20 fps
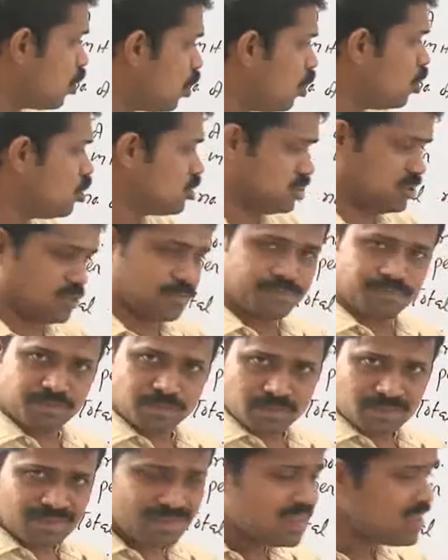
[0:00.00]
force,
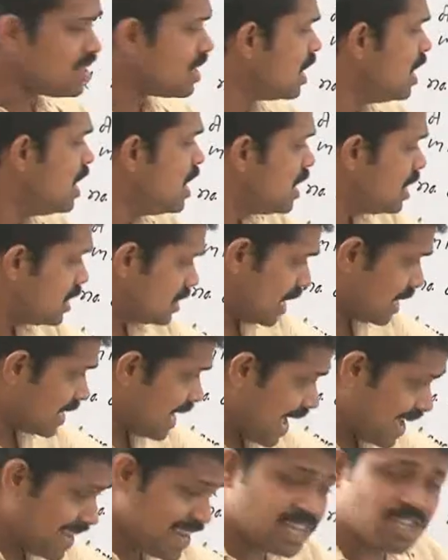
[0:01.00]
the
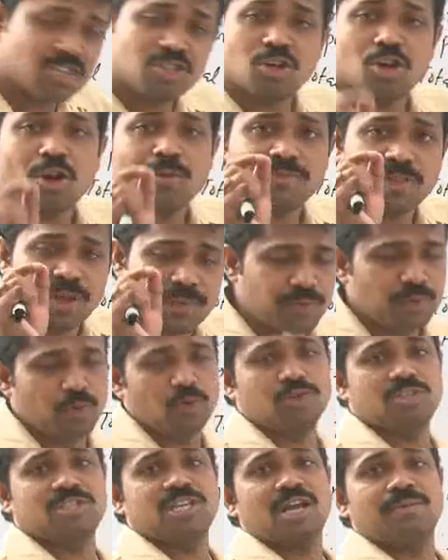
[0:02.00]
direction of the
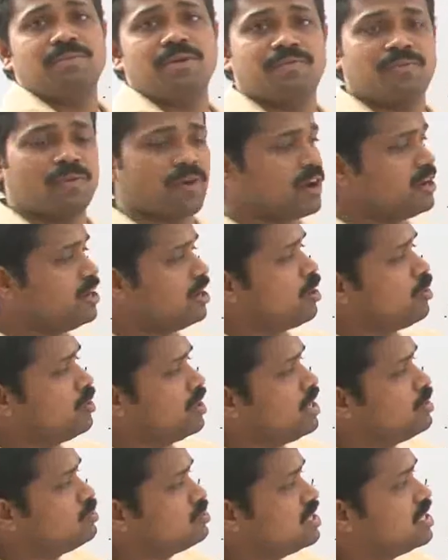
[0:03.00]
force can be found
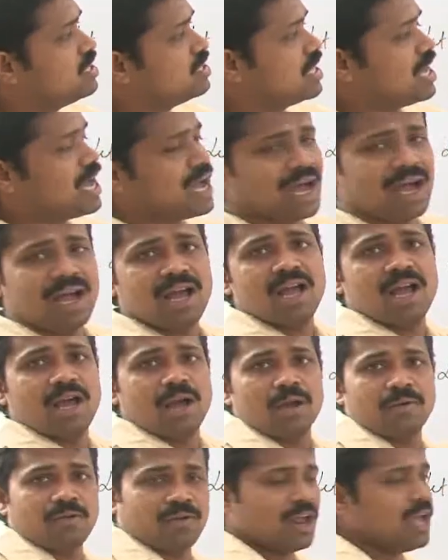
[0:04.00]
out using the
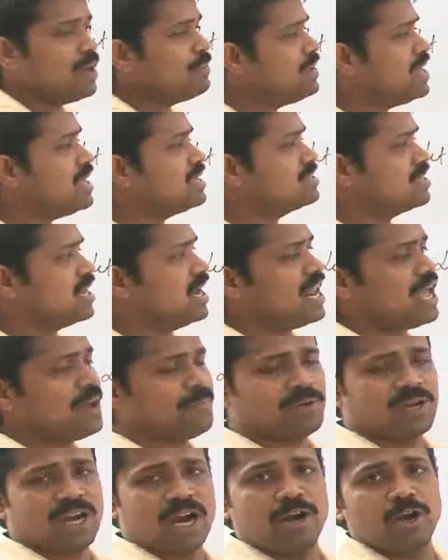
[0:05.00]
Fleming's
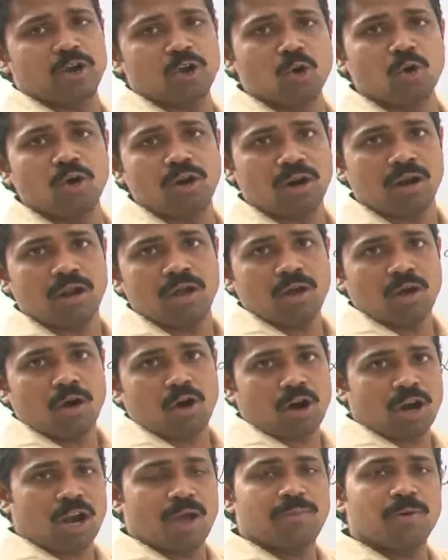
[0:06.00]
left hand rule.
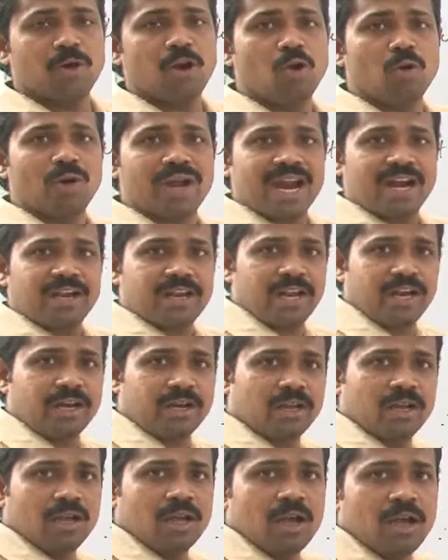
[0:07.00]
All of you look at
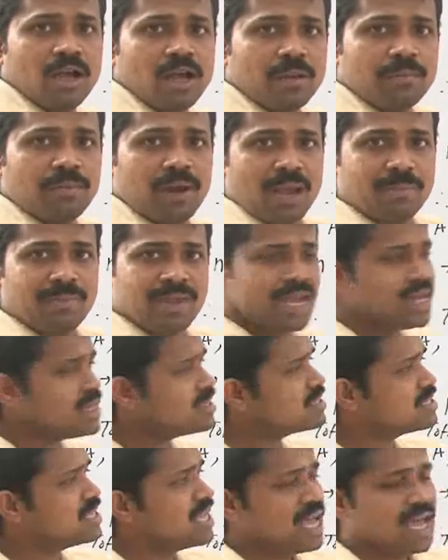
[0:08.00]
it.
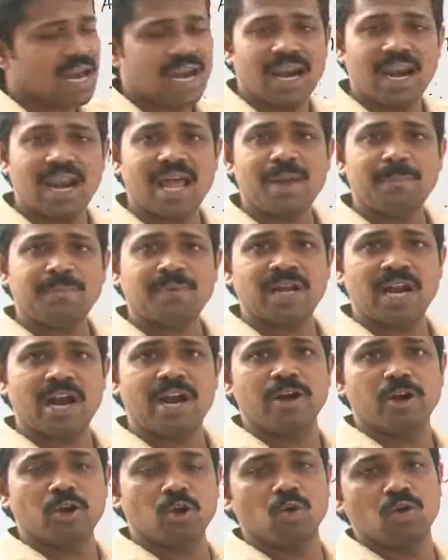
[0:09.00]
Fleming's left
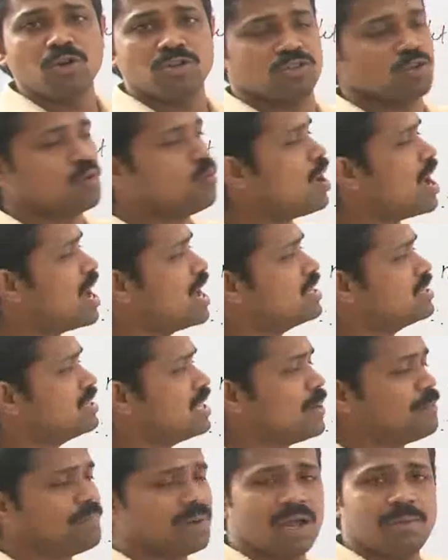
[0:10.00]
hand rule. So what
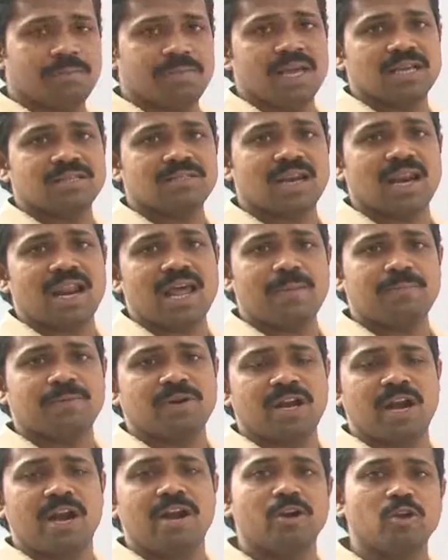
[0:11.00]
the Fleming's
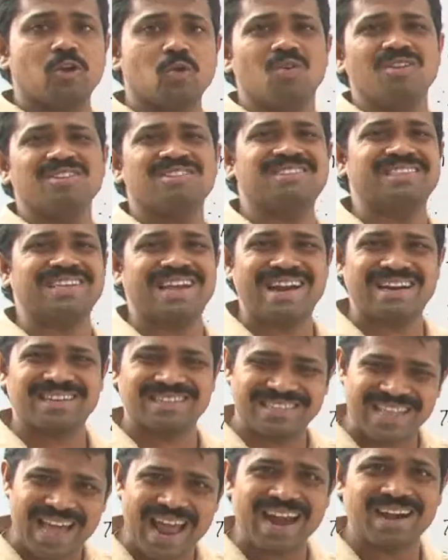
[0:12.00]
left hand rule
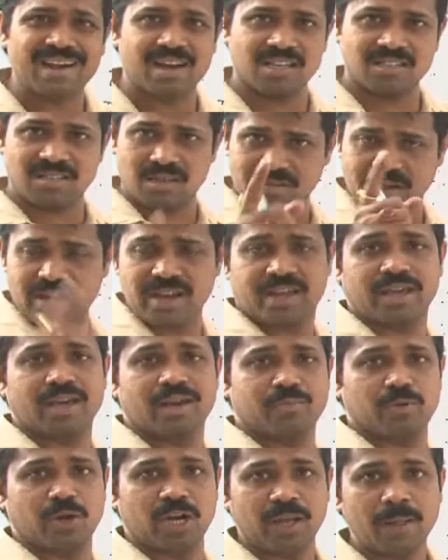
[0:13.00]
states that, listen very
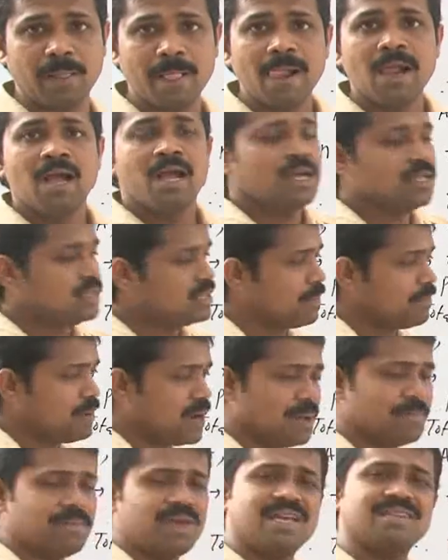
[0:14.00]
carefully. The
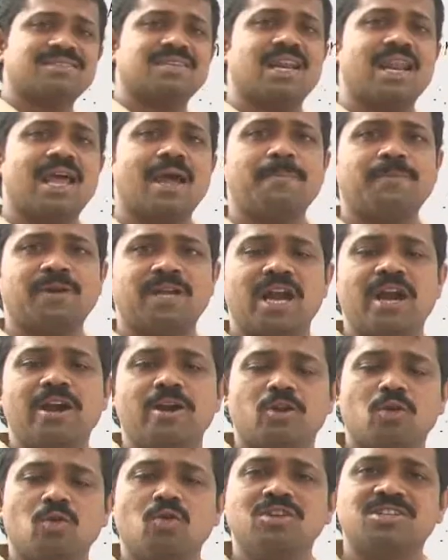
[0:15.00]
Fleming's left
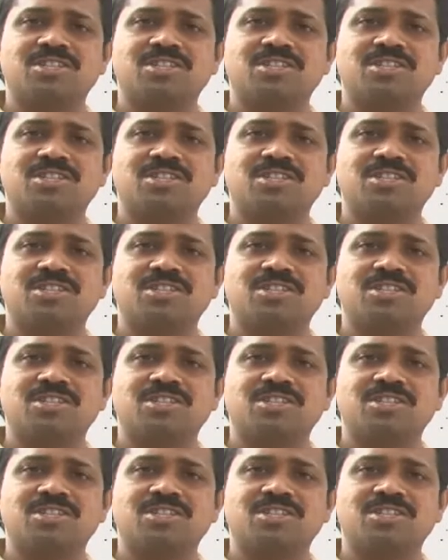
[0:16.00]
hand rule